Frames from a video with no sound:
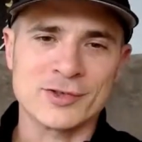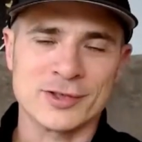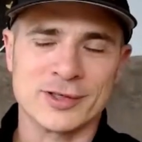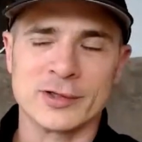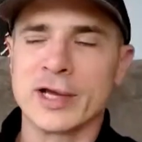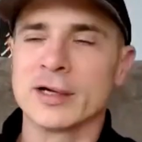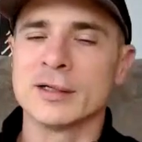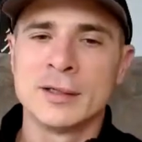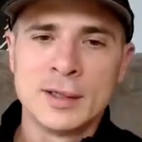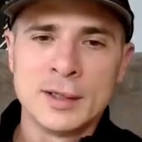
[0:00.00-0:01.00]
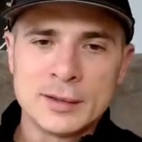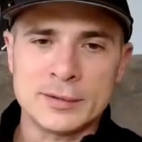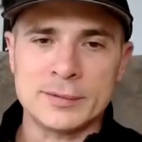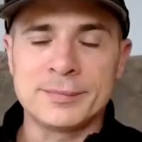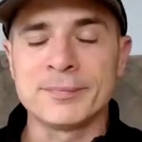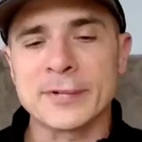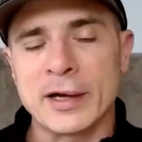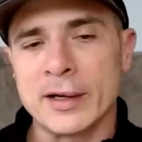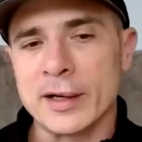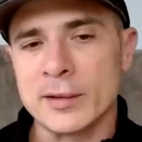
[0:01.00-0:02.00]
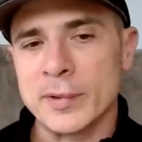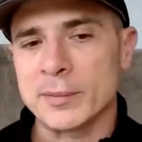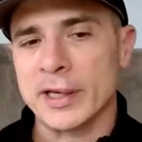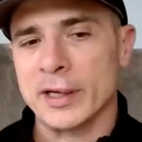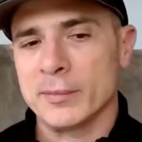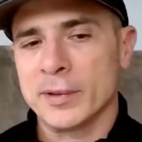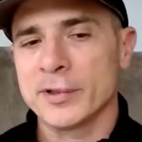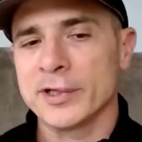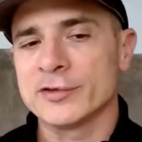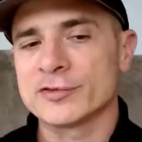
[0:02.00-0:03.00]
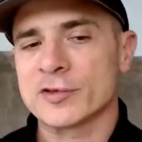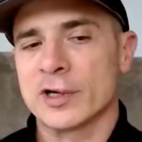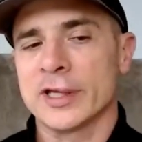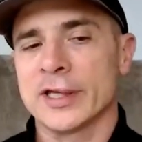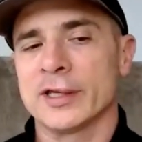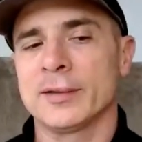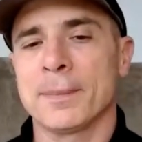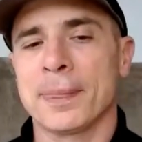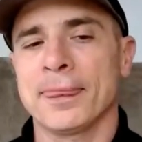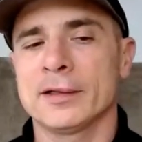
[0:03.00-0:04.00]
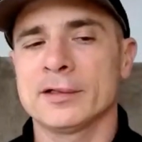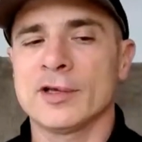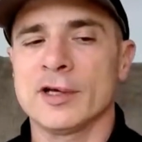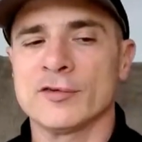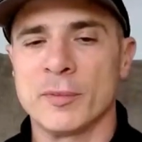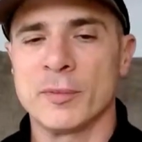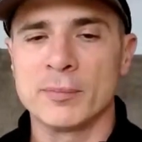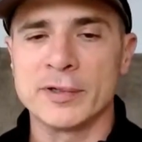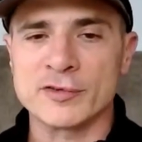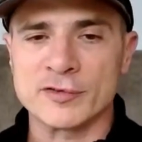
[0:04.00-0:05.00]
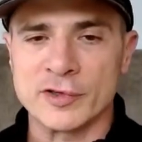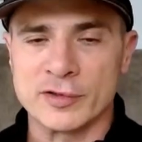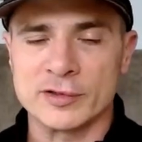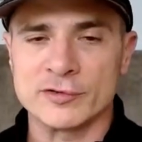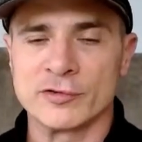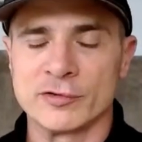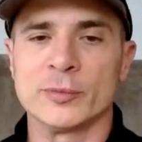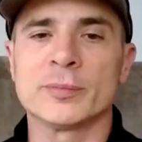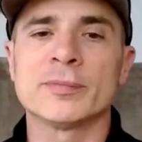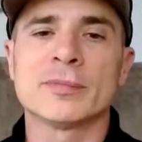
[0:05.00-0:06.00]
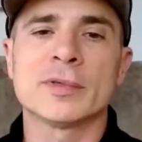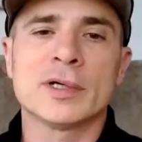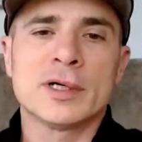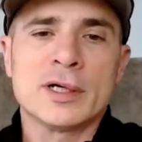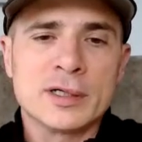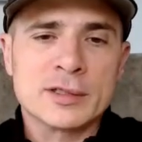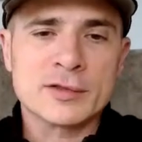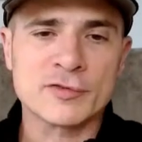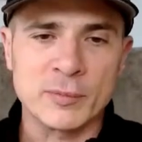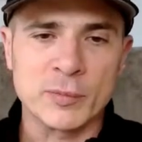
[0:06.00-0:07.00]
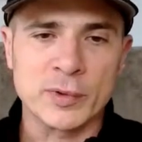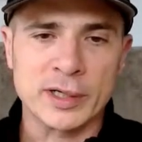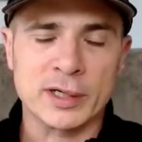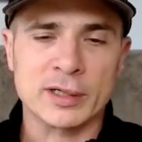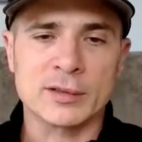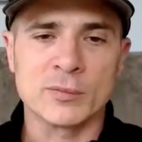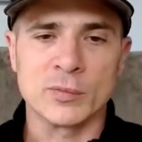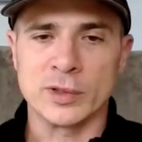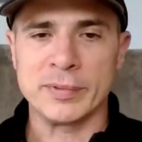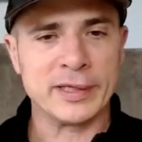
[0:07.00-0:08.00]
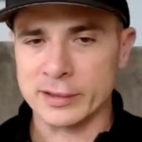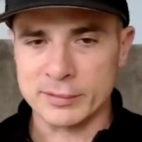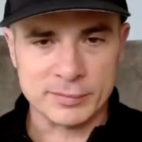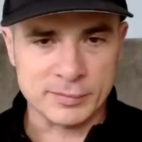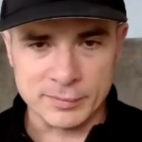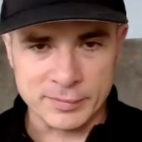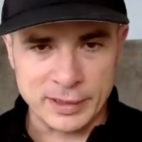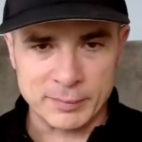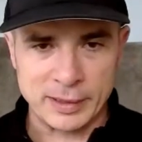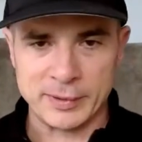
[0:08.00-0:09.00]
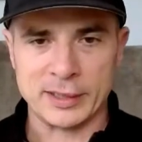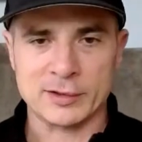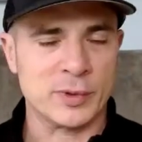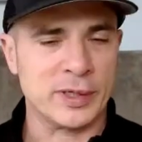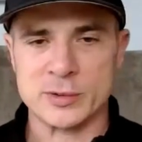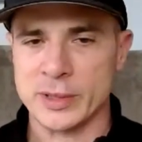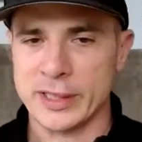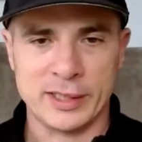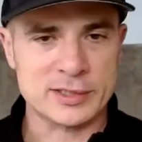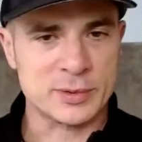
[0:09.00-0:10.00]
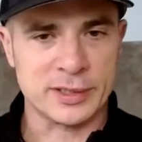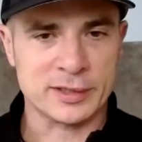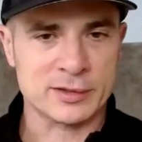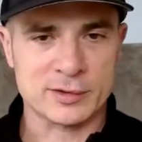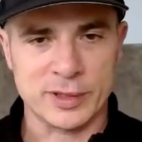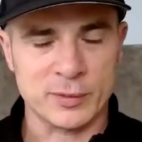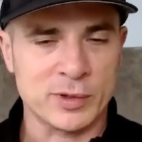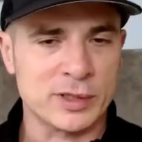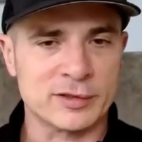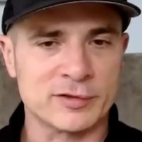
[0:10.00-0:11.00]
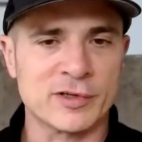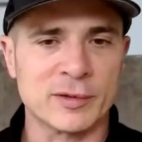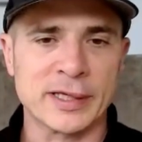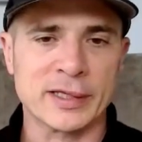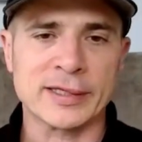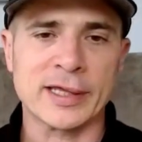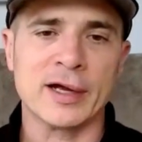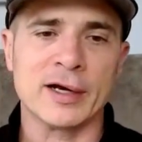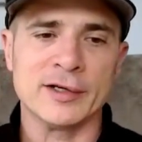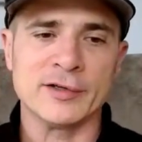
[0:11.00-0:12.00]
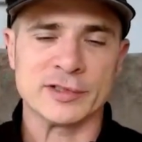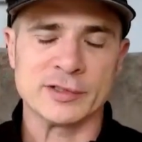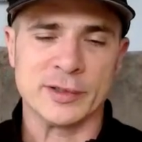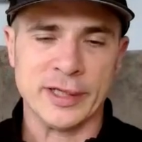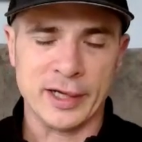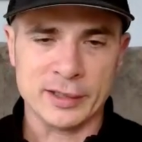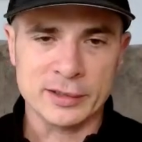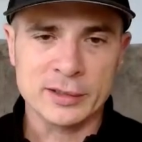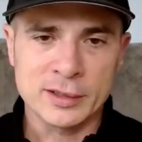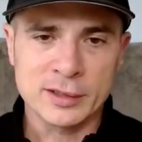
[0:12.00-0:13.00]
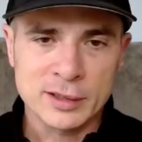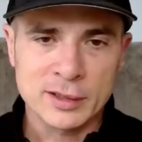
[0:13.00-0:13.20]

Yeah, sure, no doubt. Now, I remember you started a small business owners group somewhere would have been maybe 2020, 2021, something like that. Are you still doing that?